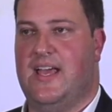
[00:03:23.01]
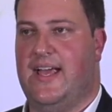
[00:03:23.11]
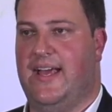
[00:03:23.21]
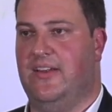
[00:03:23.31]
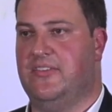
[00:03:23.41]

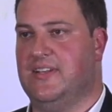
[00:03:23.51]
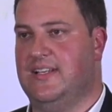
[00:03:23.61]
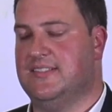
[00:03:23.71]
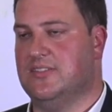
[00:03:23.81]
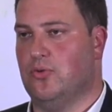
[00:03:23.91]
and
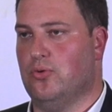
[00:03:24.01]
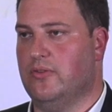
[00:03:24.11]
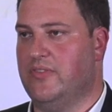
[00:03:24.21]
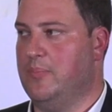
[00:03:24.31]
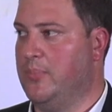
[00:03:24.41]
deleted all
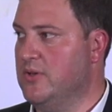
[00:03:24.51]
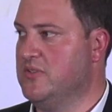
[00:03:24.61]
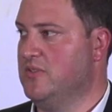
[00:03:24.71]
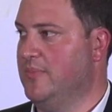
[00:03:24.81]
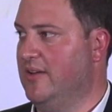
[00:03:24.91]
of their
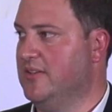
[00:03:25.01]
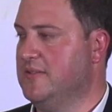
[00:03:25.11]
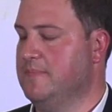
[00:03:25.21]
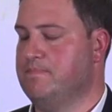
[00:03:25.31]
posts about it.